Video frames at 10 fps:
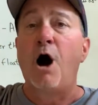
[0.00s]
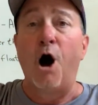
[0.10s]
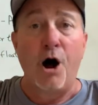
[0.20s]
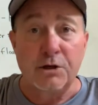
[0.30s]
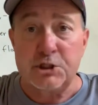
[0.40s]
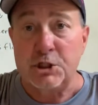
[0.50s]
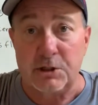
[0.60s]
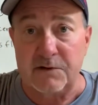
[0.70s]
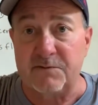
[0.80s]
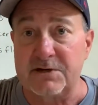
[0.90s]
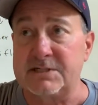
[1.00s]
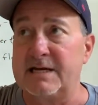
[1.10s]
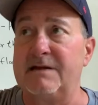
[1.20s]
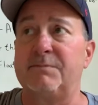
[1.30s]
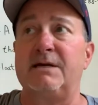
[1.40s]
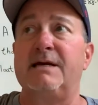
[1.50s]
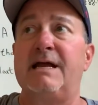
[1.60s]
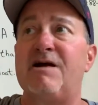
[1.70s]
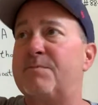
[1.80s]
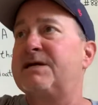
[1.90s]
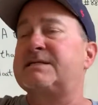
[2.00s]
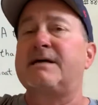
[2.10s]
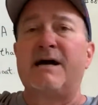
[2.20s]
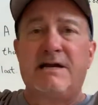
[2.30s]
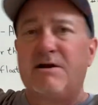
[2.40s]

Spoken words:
all cheering for the same thing, everybody excited,